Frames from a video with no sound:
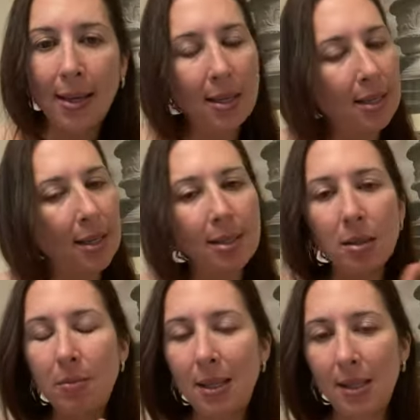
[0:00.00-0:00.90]
It
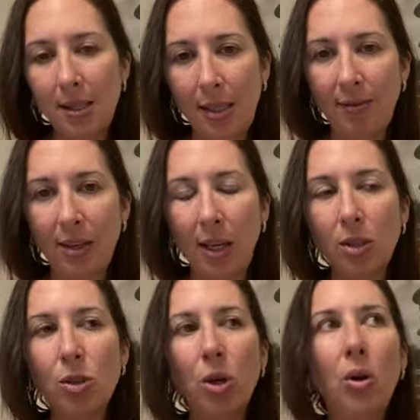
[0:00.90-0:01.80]
doesn't mean this evening.
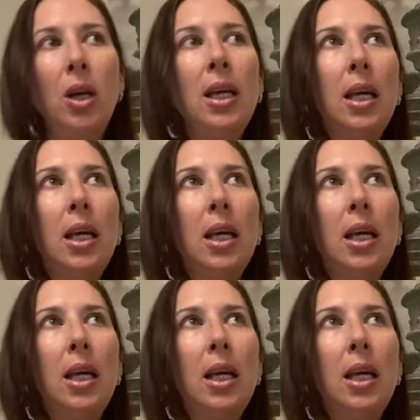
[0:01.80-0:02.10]
So